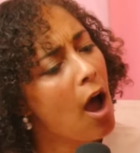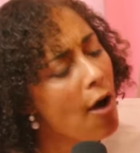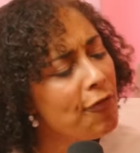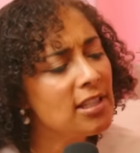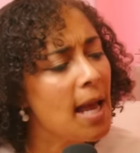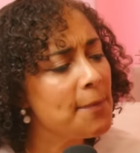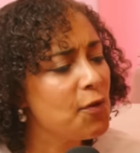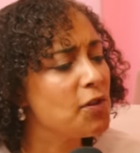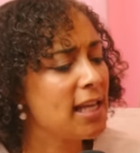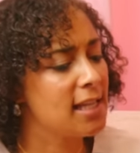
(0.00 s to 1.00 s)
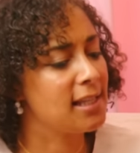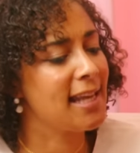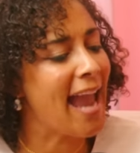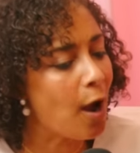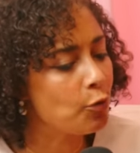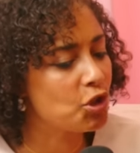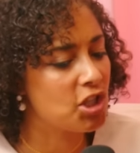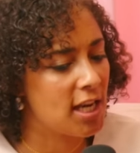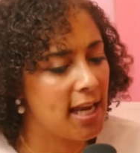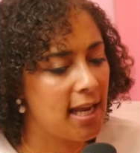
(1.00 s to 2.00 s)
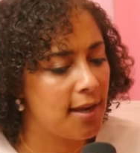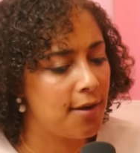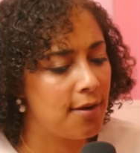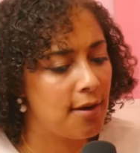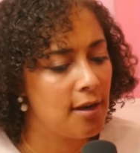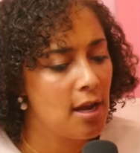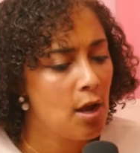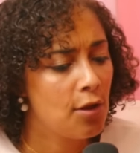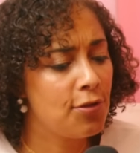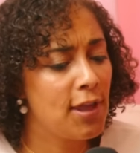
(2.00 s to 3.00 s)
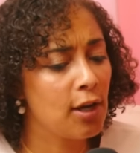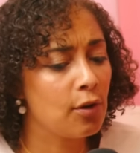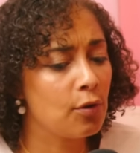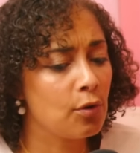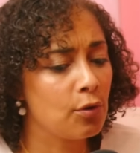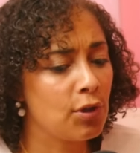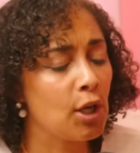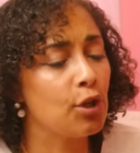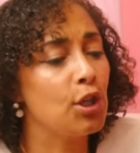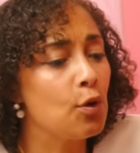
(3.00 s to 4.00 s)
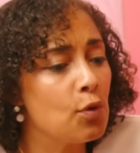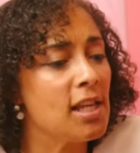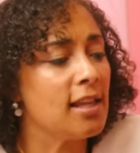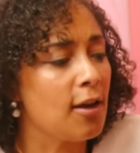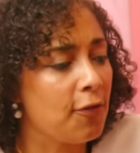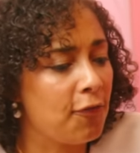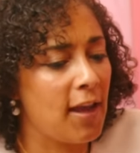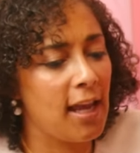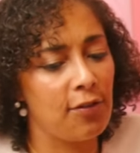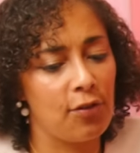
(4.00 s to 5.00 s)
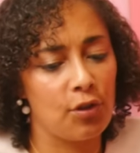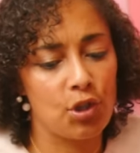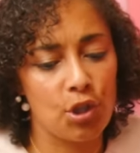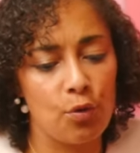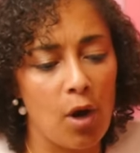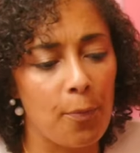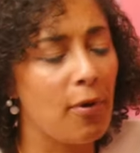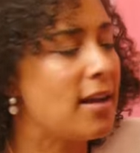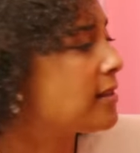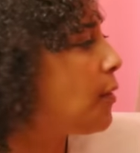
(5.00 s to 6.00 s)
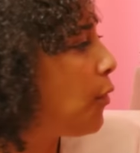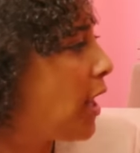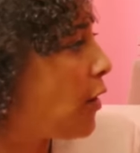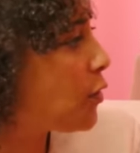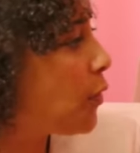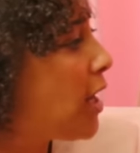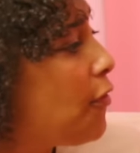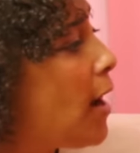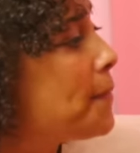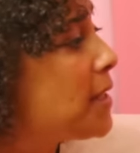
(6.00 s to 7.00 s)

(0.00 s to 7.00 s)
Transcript: oftentimes feels like it's couched in they're using their faith to oppress someone else. Whenever I'm